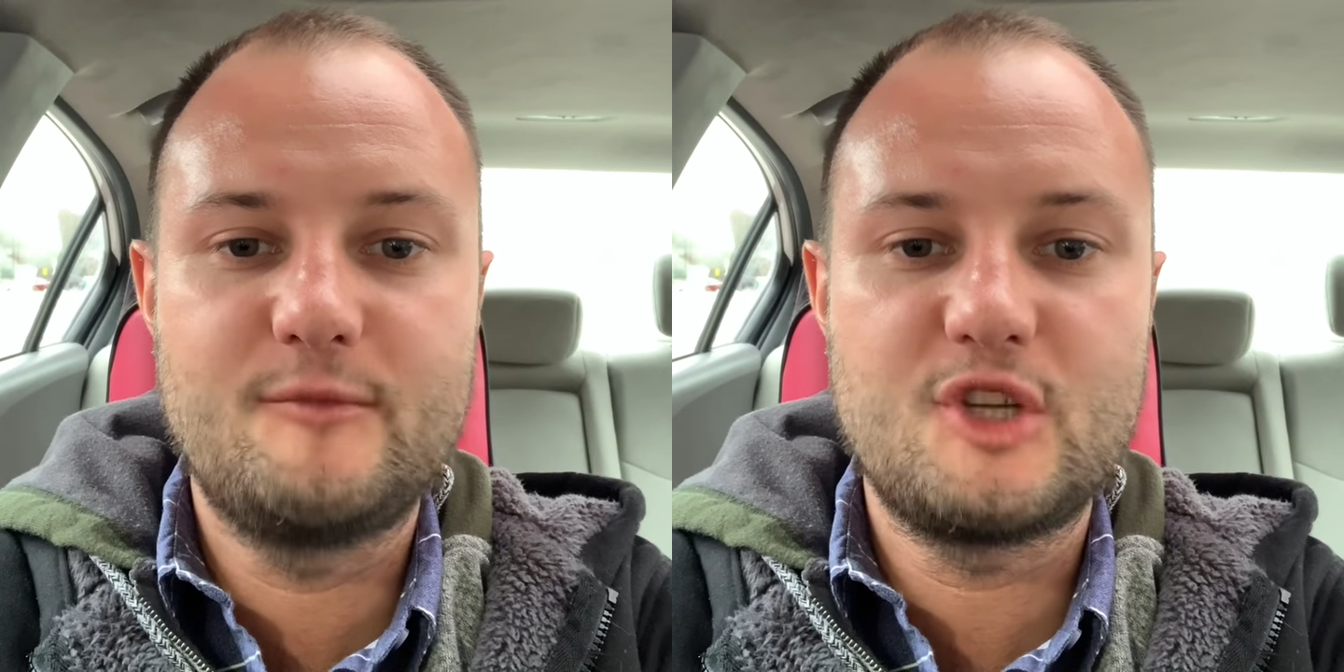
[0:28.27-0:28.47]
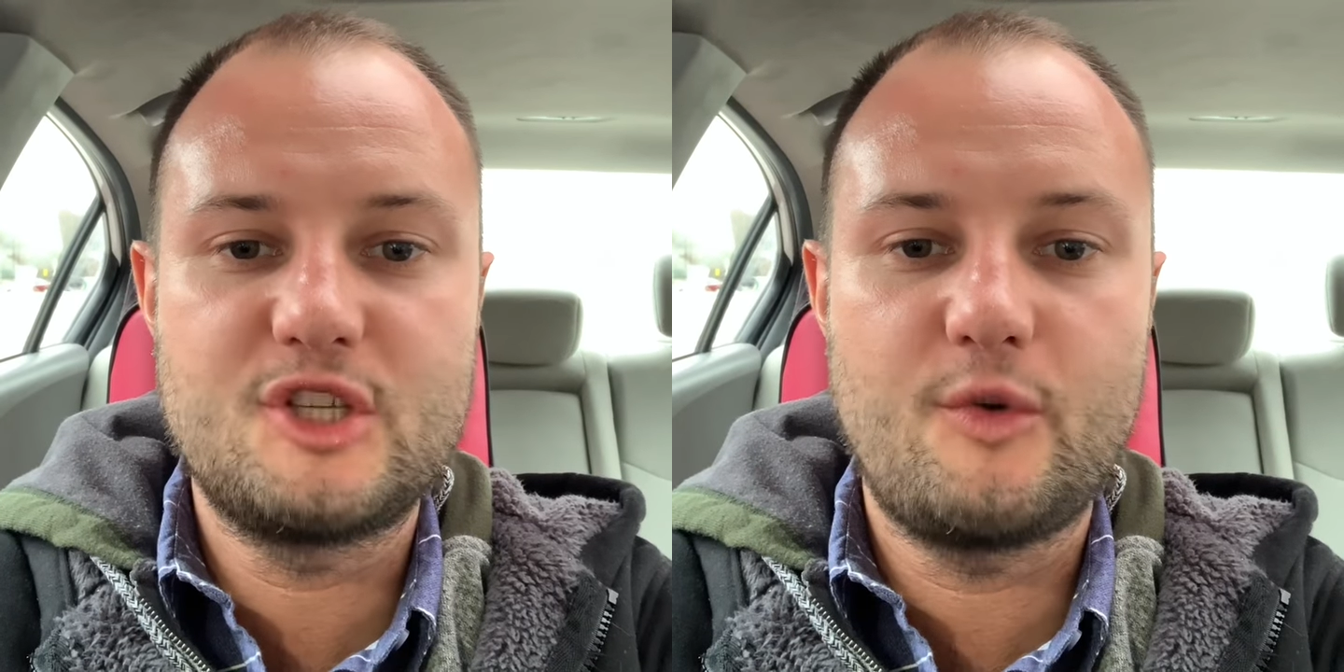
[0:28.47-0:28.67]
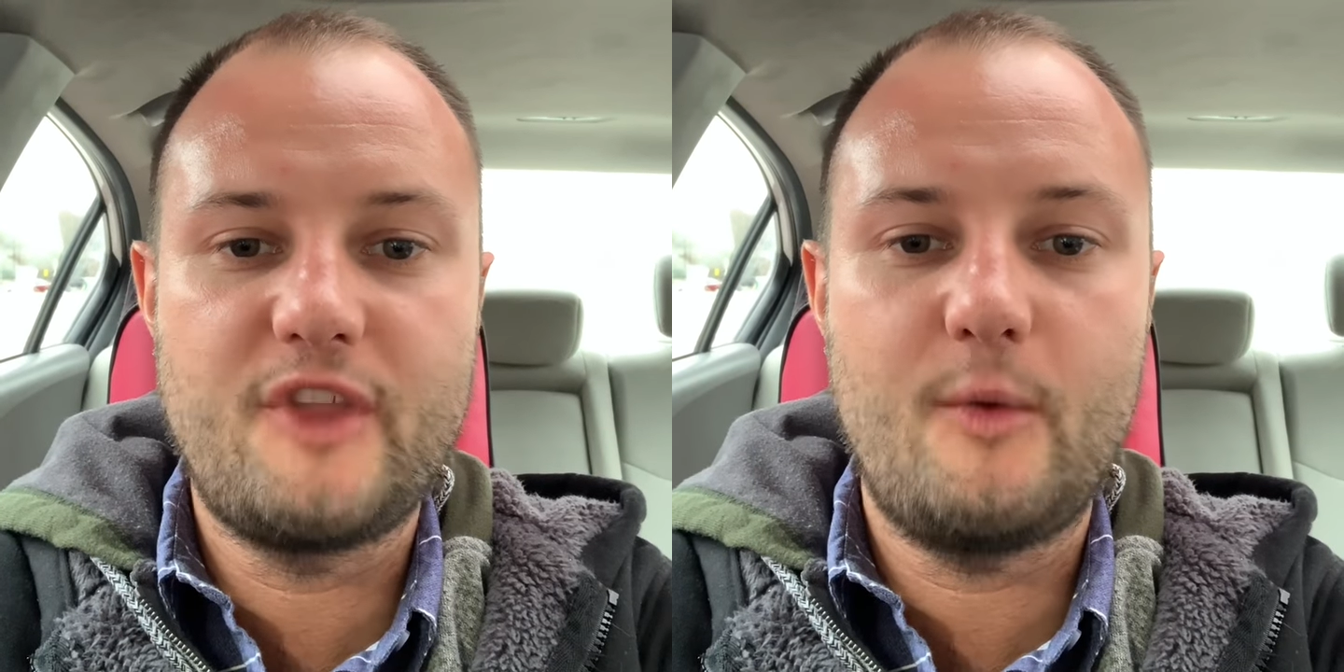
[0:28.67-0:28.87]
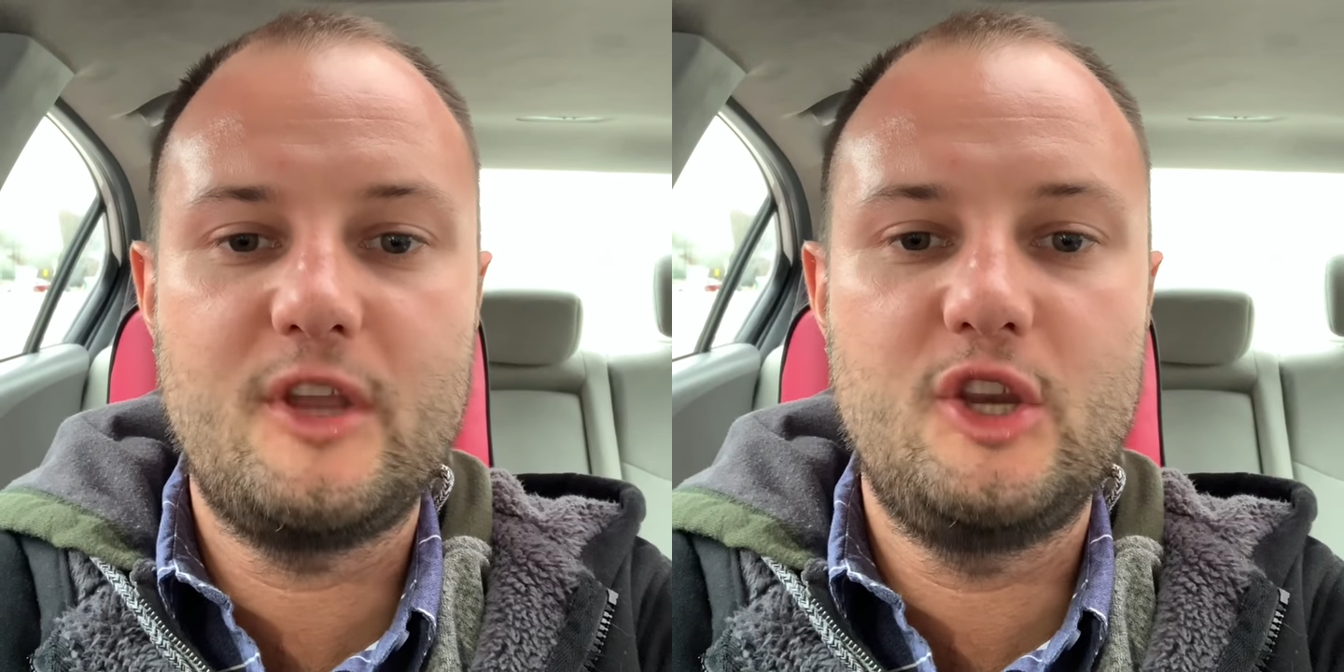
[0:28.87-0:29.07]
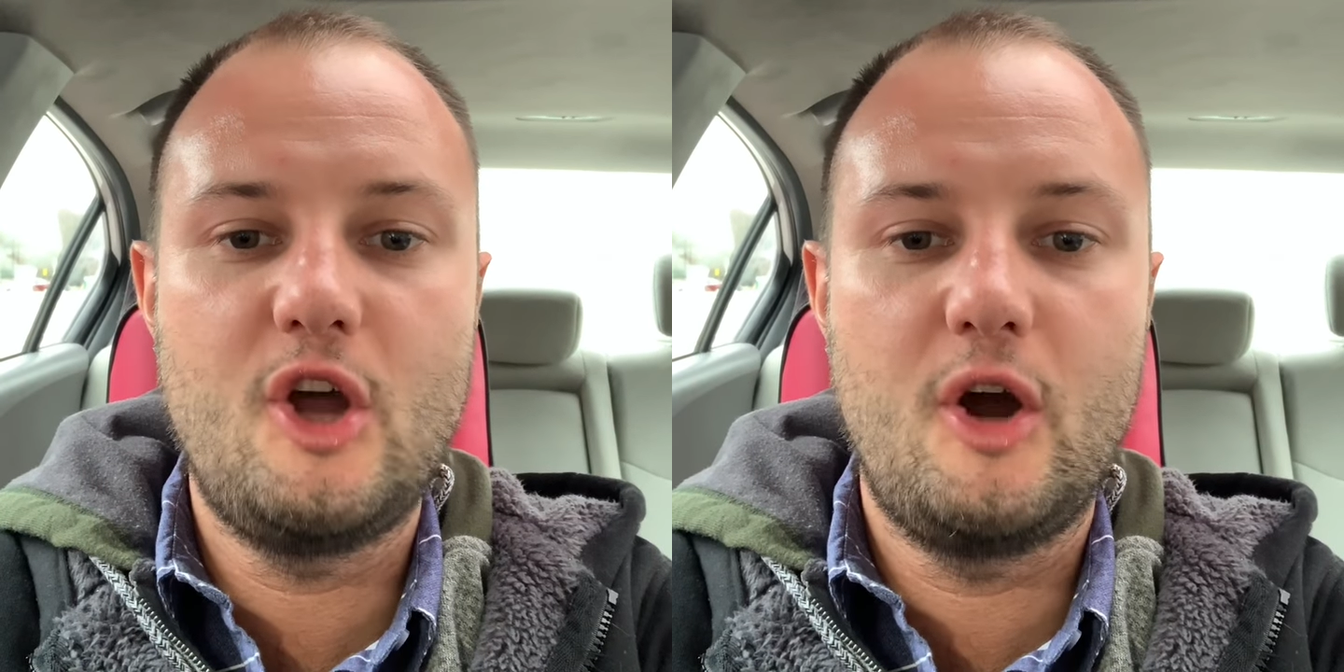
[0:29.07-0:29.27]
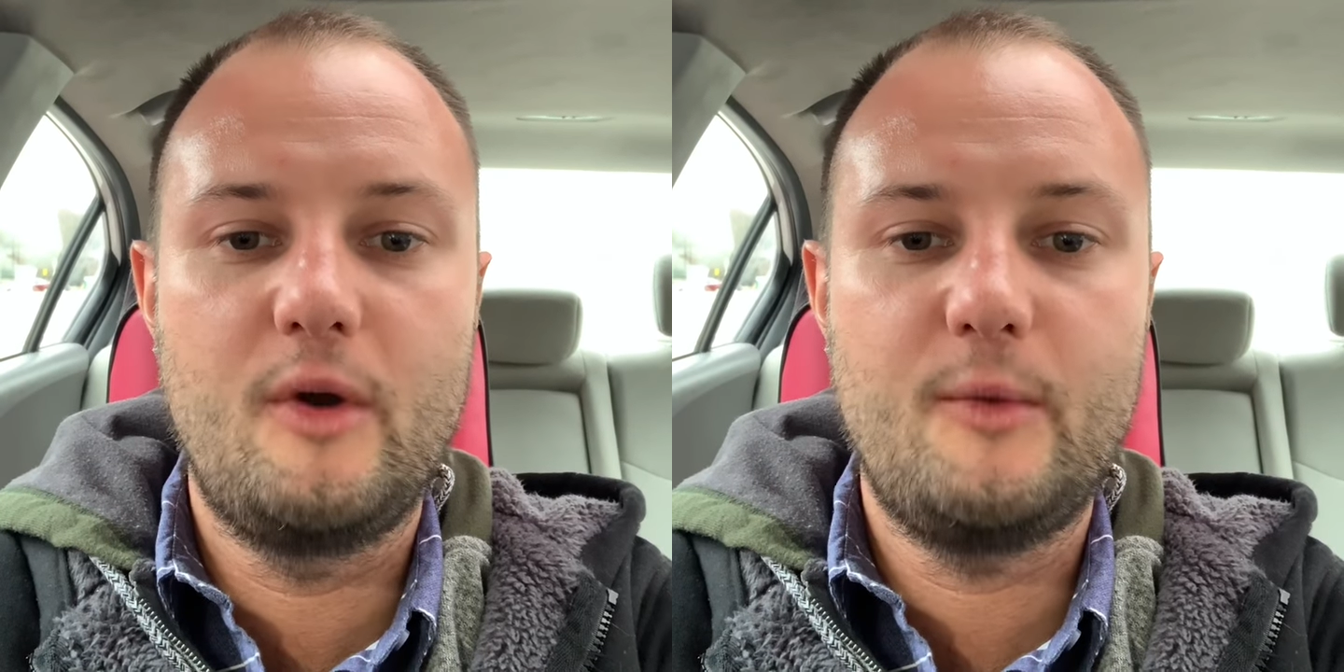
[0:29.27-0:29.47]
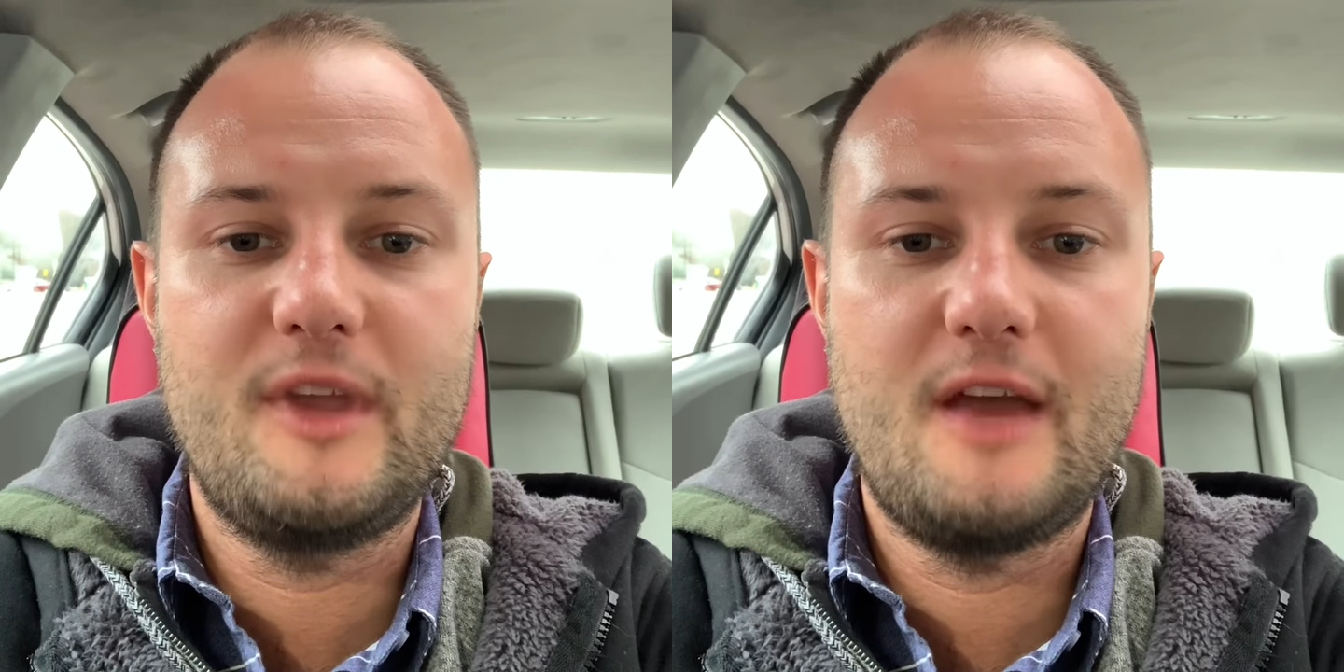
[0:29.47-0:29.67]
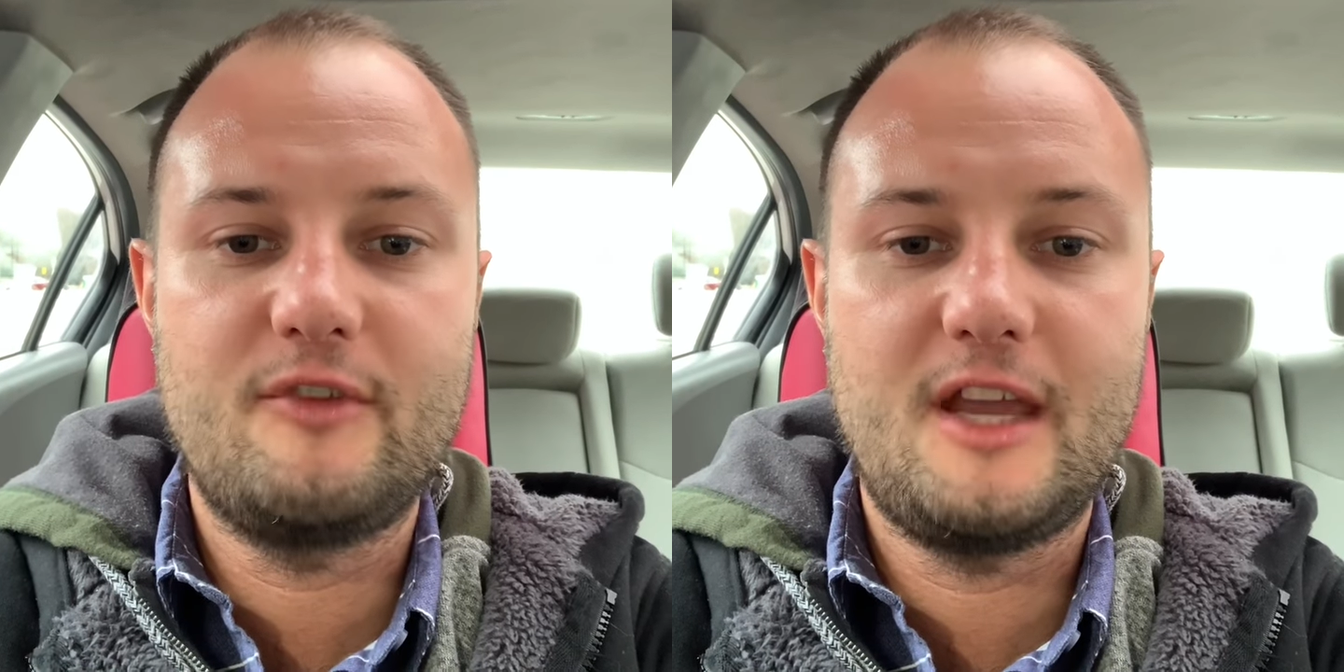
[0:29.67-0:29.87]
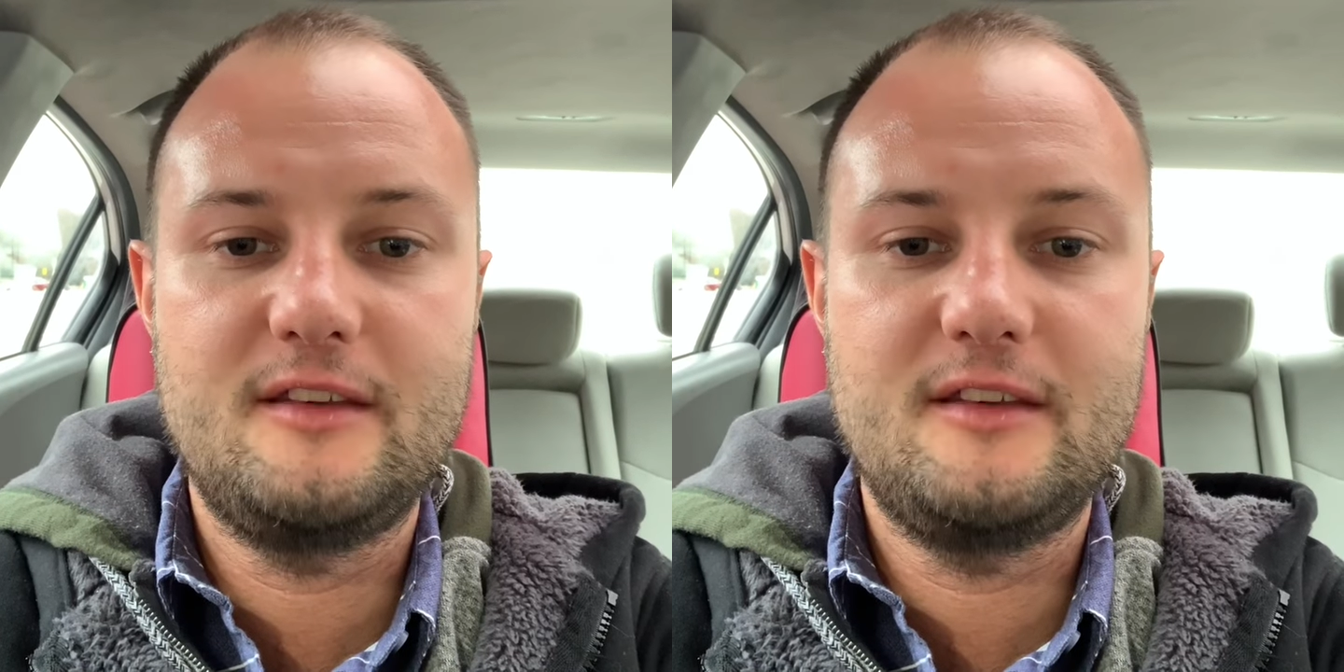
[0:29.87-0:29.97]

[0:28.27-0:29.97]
just so that we know and we have an